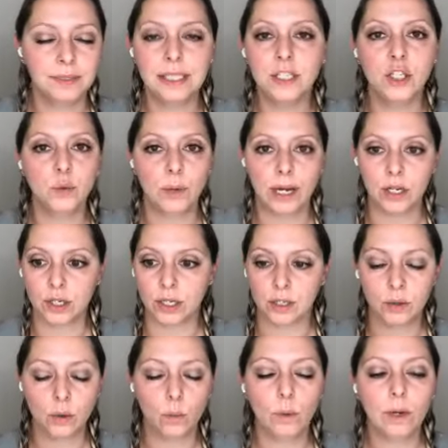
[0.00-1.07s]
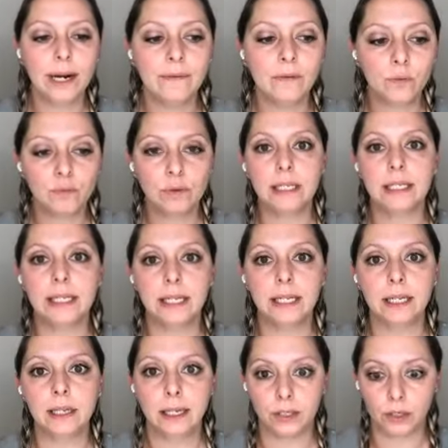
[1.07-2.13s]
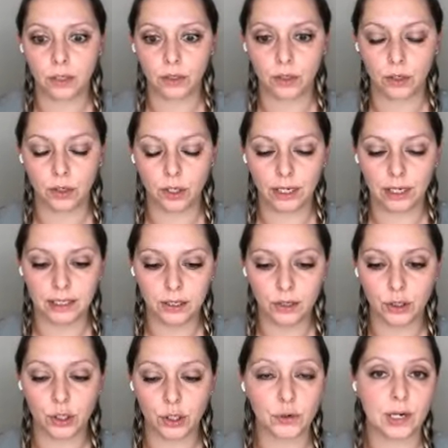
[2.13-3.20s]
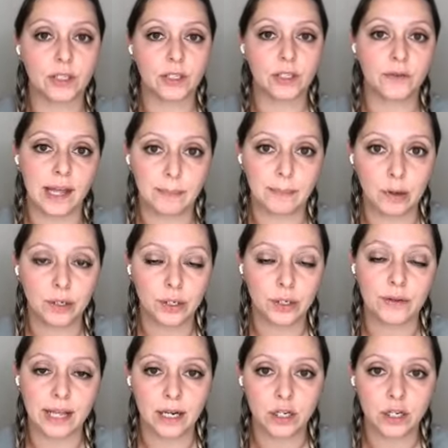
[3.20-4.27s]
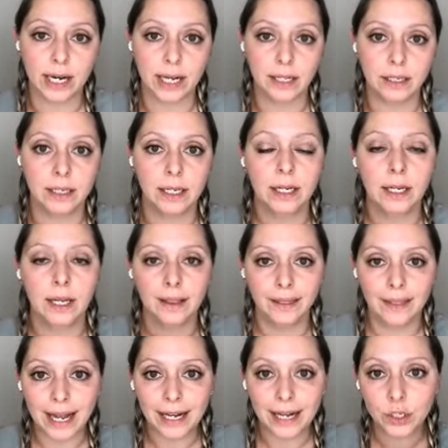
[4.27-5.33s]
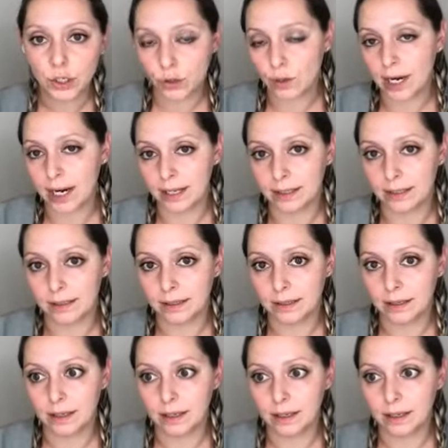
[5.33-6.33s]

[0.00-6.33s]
situations, whatever really is considered stress for that person or that child, that stress